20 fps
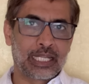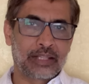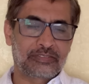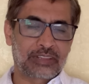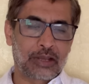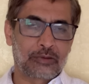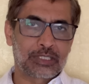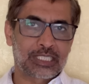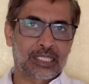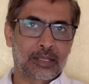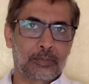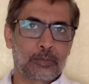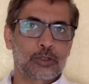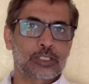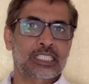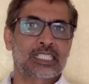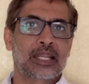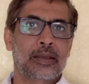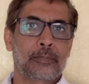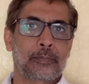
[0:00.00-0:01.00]
if there was a
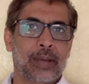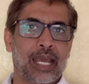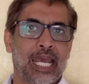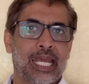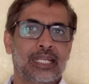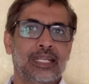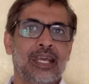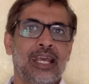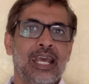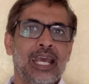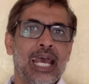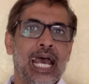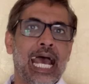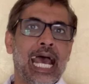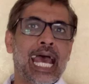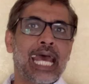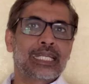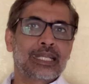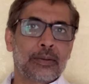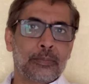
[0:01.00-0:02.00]
Muslim man
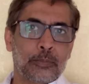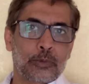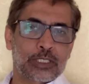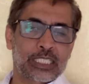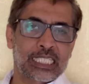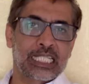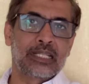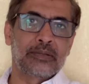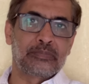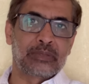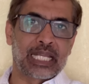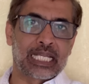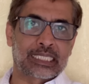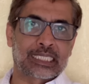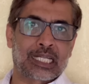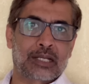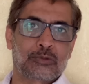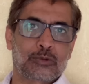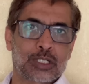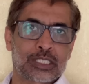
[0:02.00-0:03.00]
and a Muslim
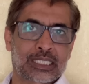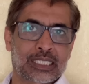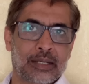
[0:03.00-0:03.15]
nation was